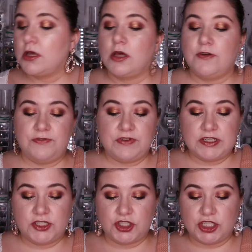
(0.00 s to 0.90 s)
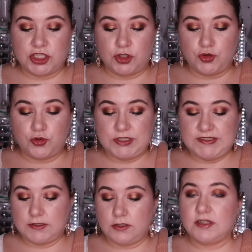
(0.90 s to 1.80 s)
finish a
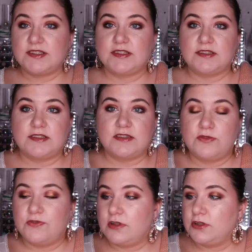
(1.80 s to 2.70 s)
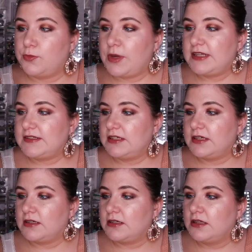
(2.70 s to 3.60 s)
Catrice gloss. This is the
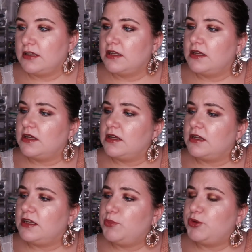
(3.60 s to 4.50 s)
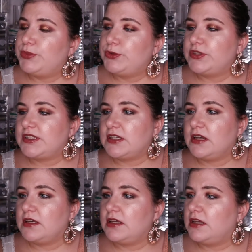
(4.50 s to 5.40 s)
volumizing lip
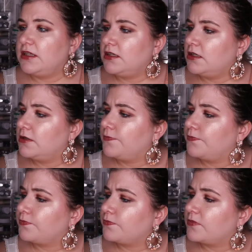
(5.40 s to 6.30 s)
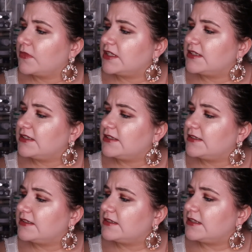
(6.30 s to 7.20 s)
booster in
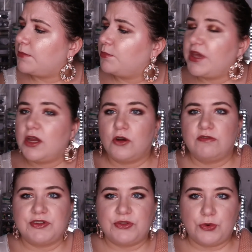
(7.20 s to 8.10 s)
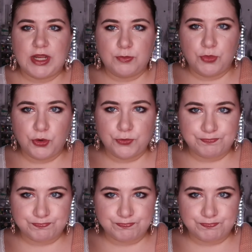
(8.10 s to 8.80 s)
Somewhere Over the Rainbow,